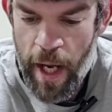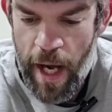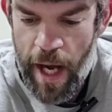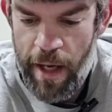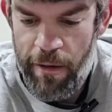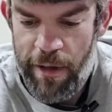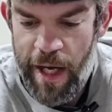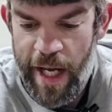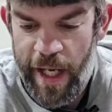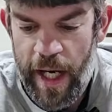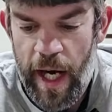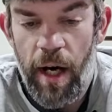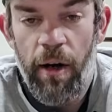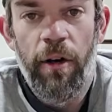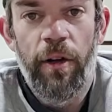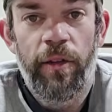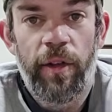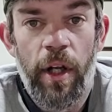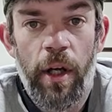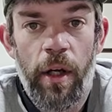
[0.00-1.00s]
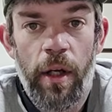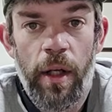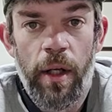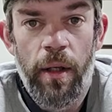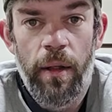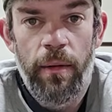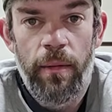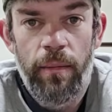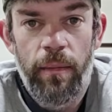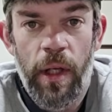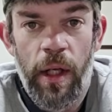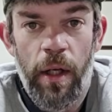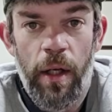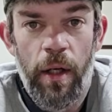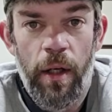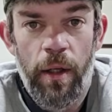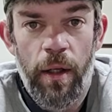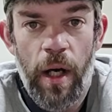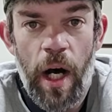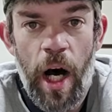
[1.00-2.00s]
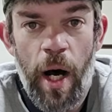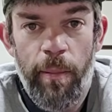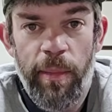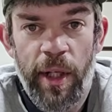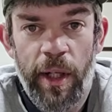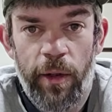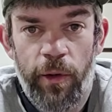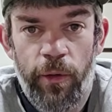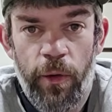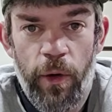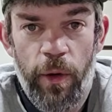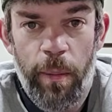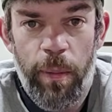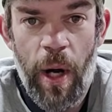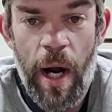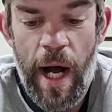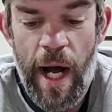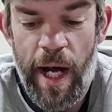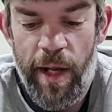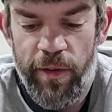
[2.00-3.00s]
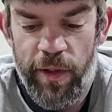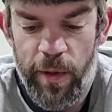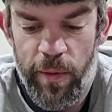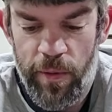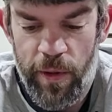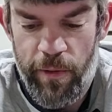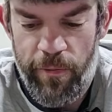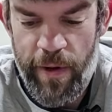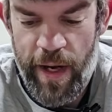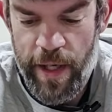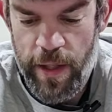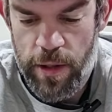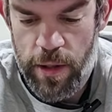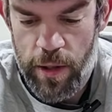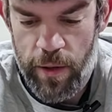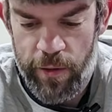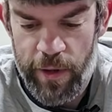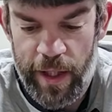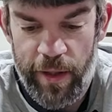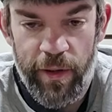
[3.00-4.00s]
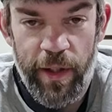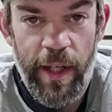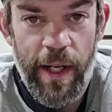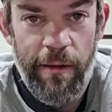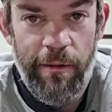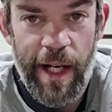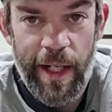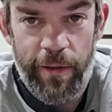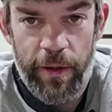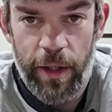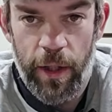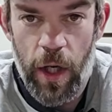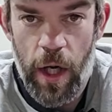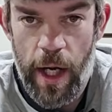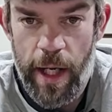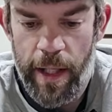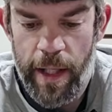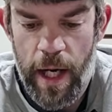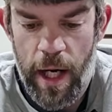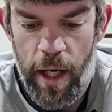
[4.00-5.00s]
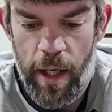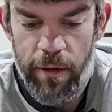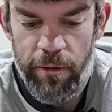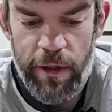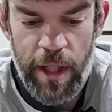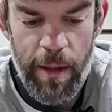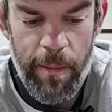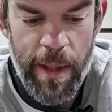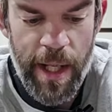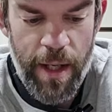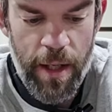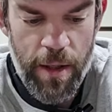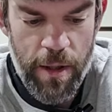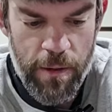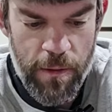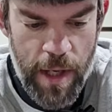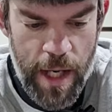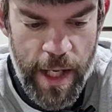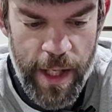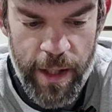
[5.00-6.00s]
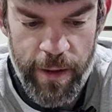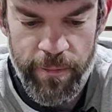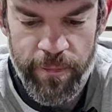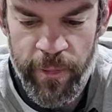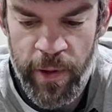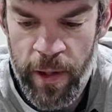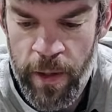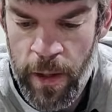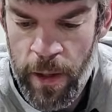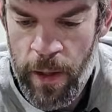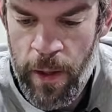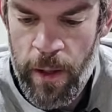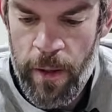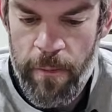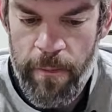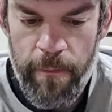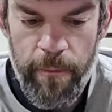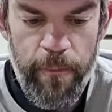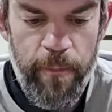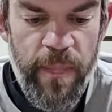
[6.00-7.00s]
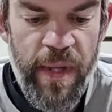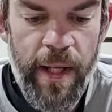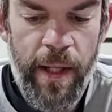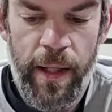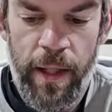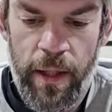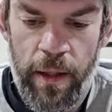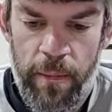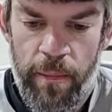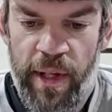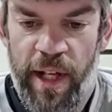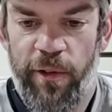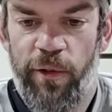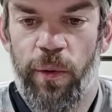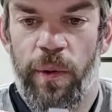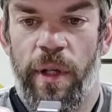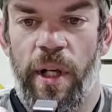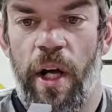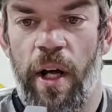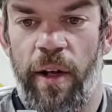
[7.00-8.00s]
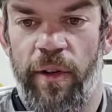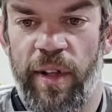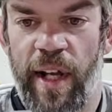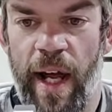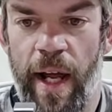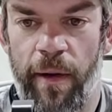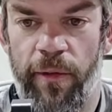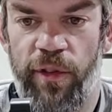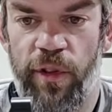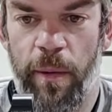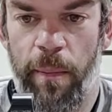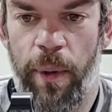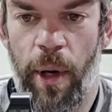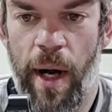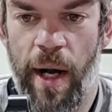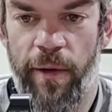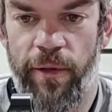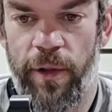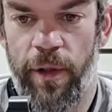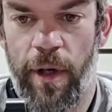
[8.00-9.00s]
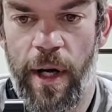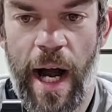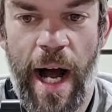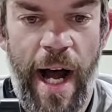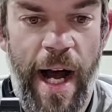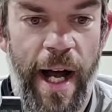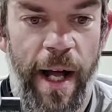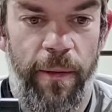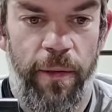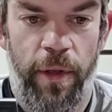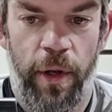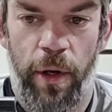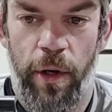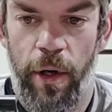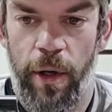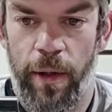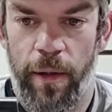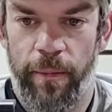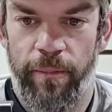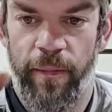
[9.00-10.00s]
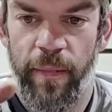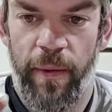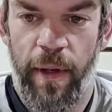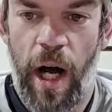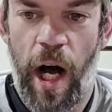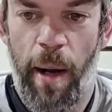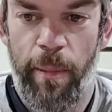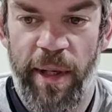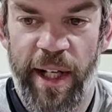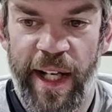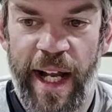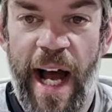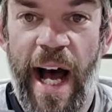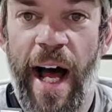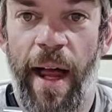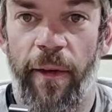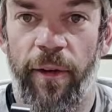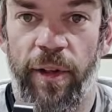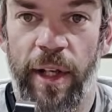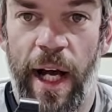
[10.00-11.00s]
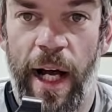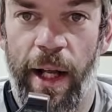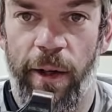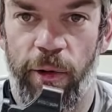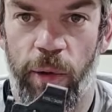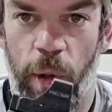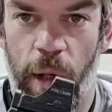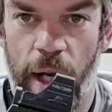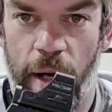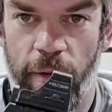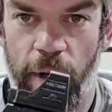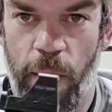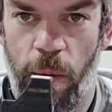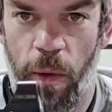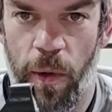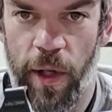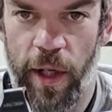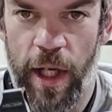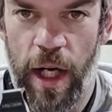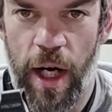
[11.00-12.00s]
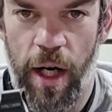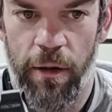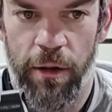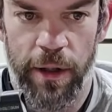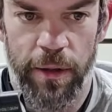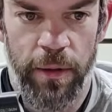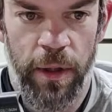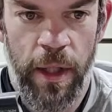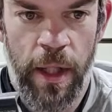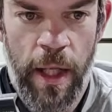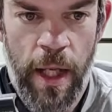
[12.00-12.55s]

I like Holosun optics for the price and the features. Like I said, I like the green dot a lot better than the red. This one does have suppressor height or optic height sights, whatever you want to call it.